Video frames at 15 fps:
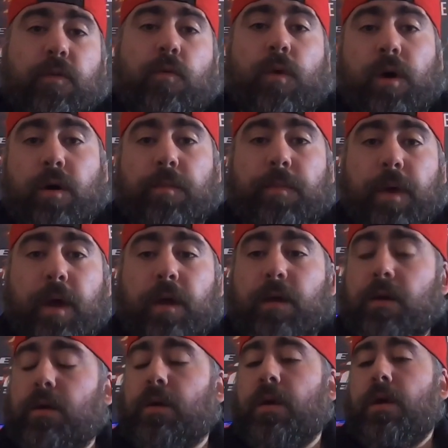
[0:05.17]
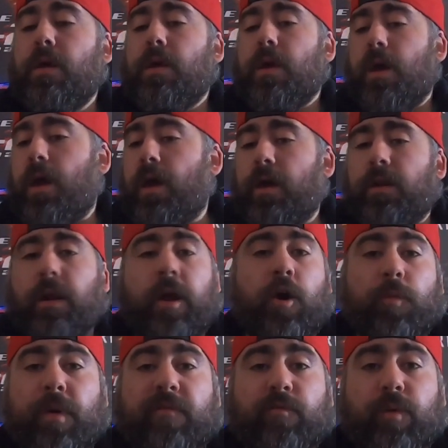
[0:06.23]
Welcome back. And I
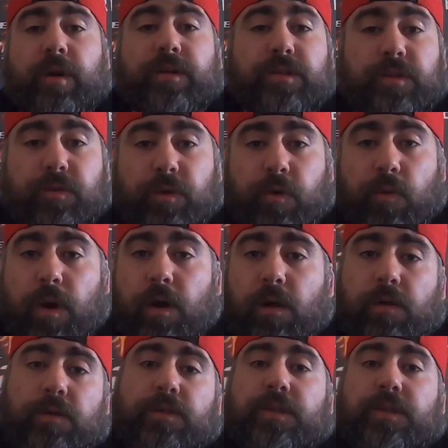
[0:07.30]
hope everybody's doing well,